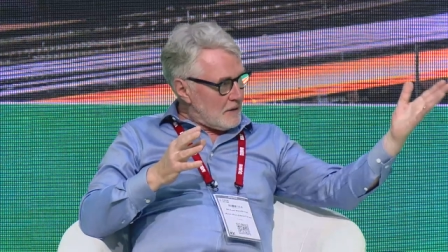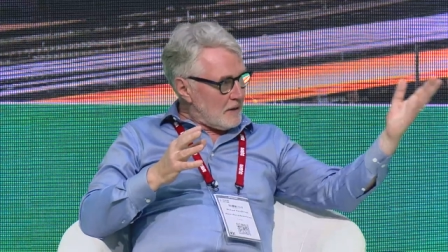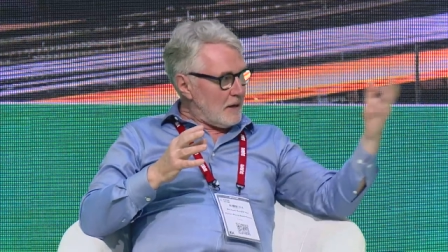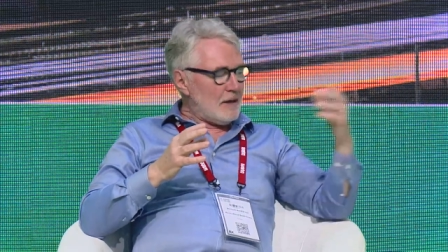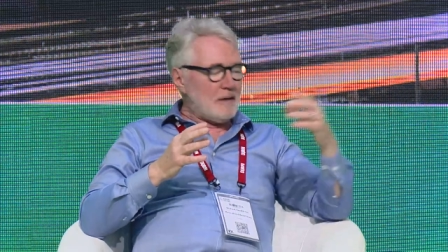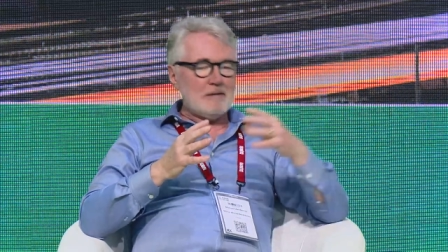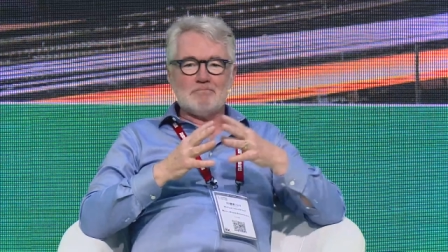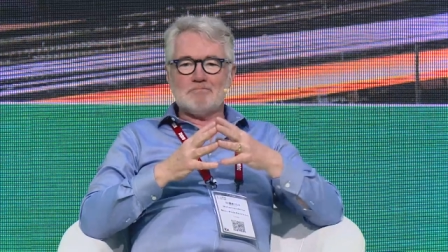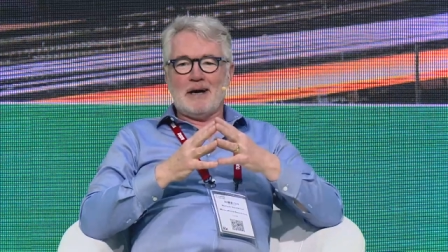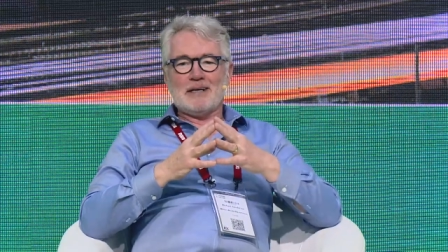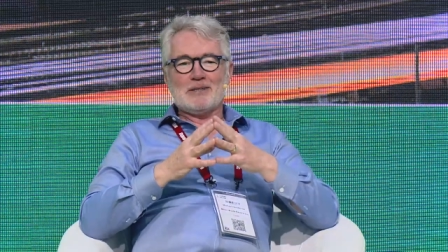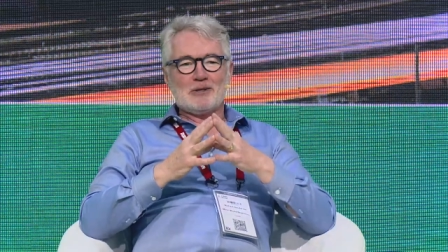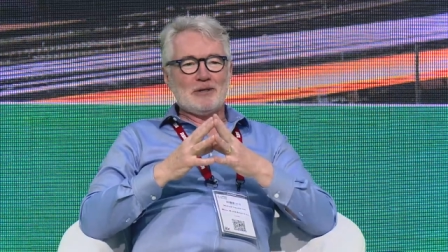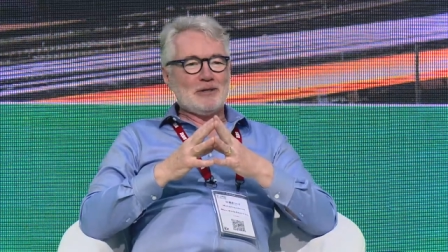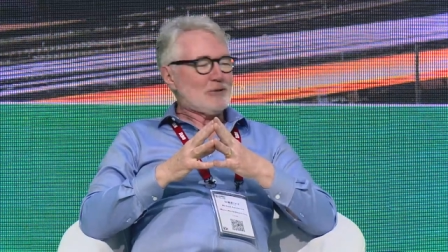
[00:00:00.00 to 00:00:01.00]
Uh,
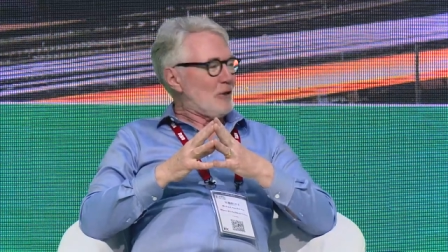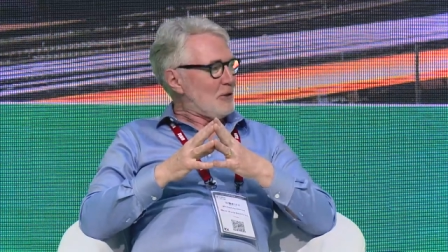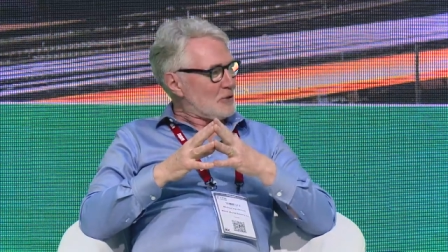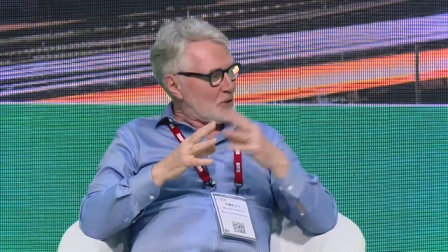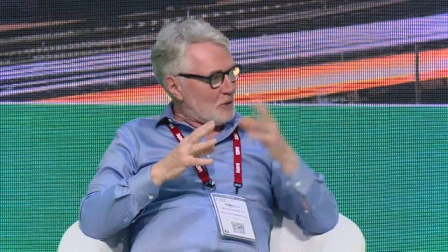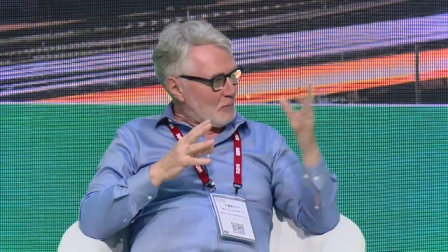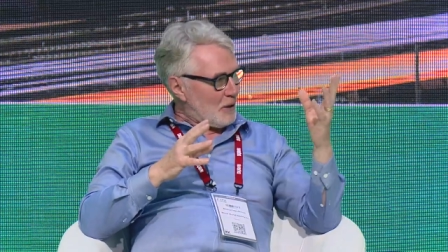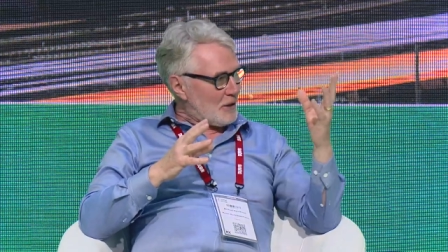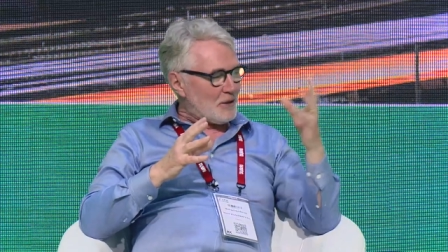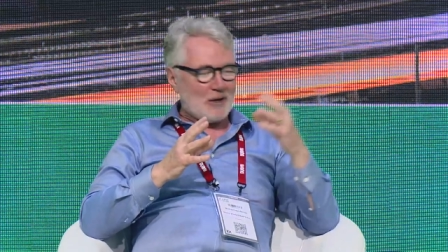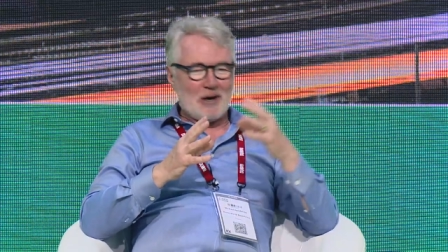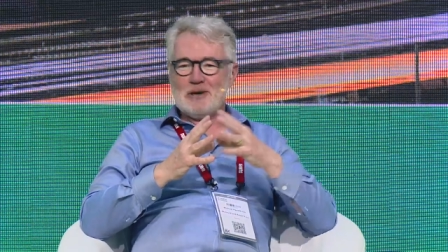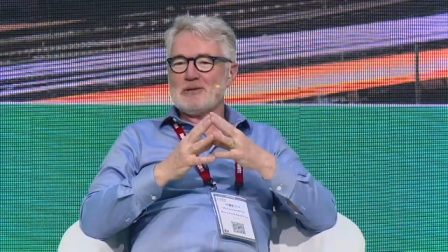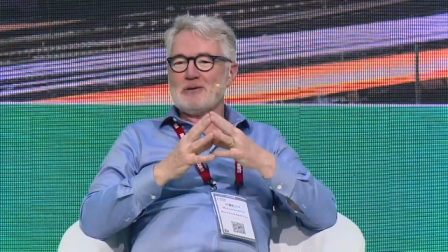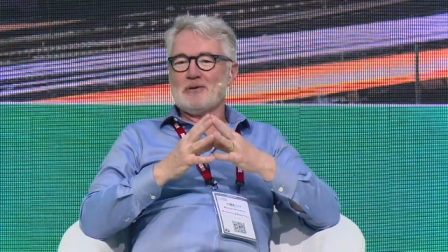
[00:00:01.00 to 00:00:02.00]
Mike's going to talk to you about the
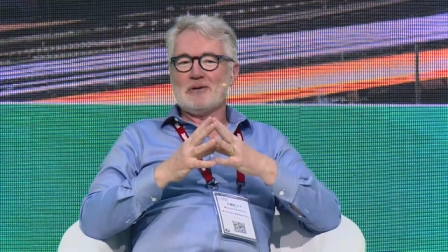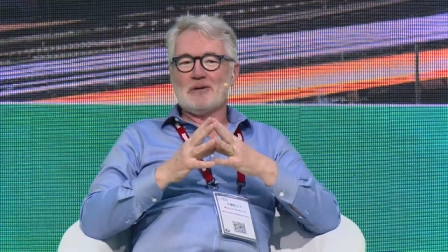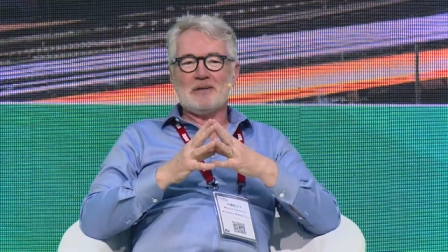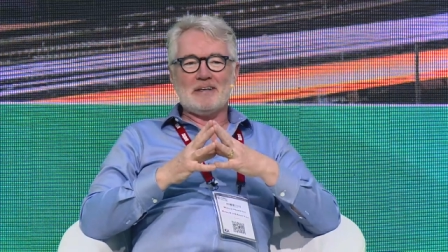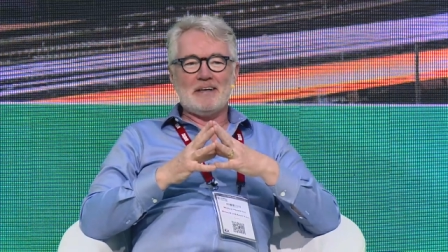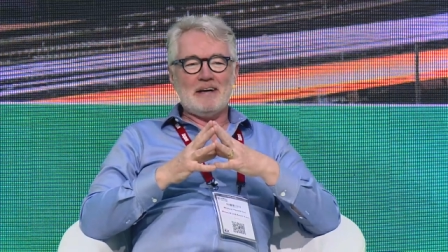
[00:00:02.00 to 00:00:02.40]
Concorde.